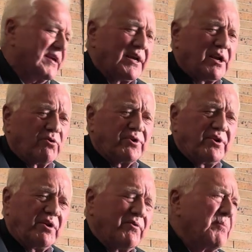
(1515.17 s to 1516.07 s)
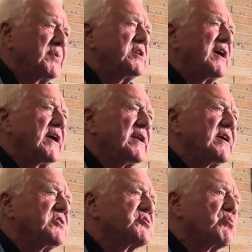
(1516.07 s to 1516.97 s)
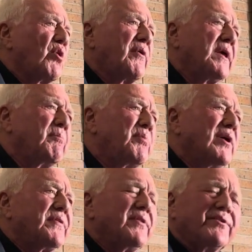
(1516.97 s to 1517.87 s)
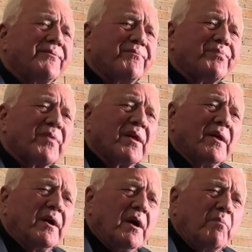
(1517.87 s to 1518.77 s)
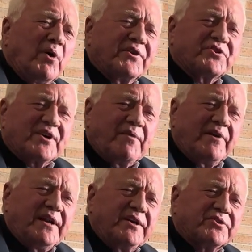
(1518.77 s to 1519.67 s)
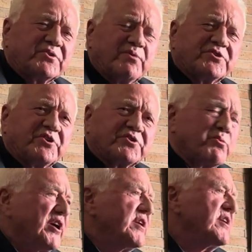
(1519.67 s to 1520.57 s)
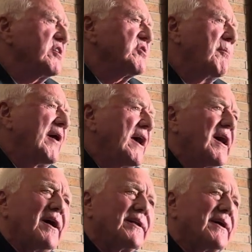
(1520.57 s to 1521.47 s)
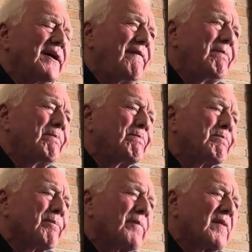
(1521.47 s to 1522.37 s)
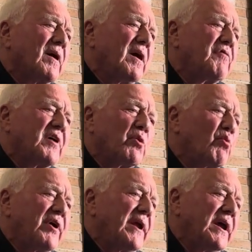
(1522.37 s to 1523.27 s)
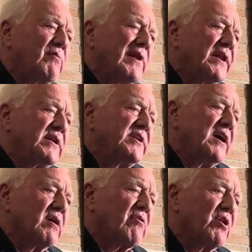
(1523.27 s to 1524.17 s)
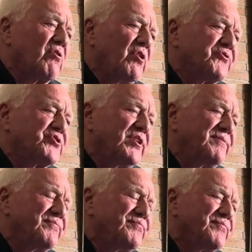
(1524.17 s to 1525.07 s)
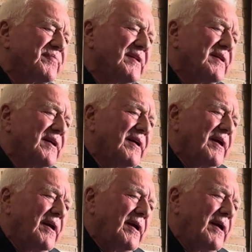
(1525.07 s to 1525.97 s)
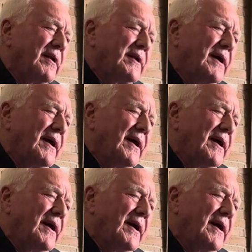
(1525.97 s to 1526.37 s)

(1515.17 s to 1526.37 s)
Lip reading: can go to university, but I think it's very important. Point 7 is, which is very dear to my heart, I've gone very heavily in the agriculture, and